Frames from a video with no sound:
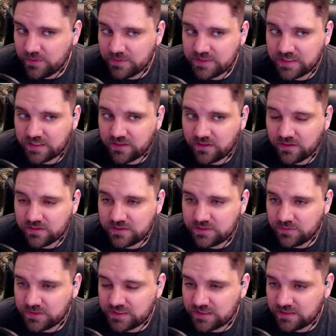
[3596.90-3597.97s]
what was it
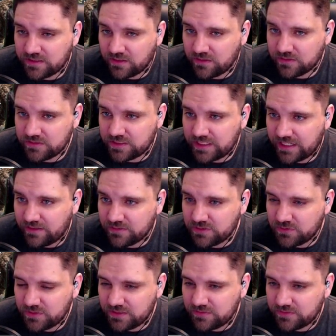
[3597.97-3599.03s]
called? Was it called
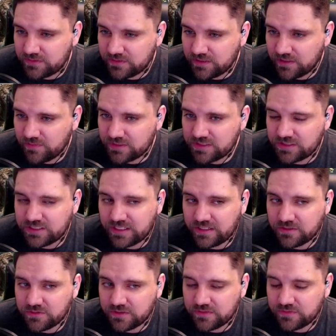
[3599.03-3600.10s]
Challenge Rift? No, it wasn't
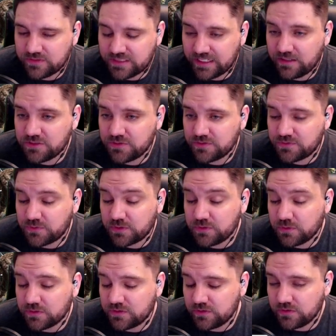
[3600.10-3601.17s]
Challenge Rift. Arena? Challenge Rifts were
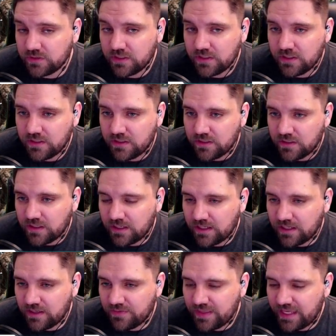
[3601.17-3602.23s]
cool too.
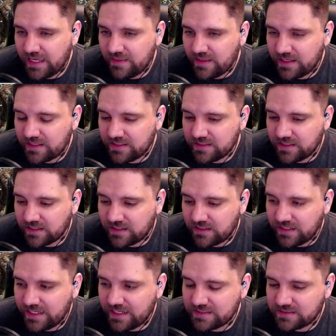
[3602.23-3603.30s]
They had like a
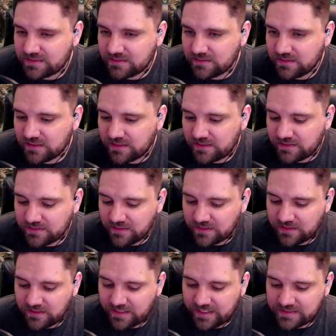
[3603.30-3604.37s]
class
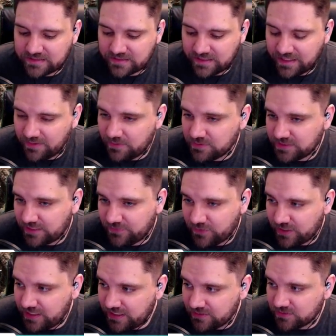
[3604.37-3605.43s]
thing. It was like for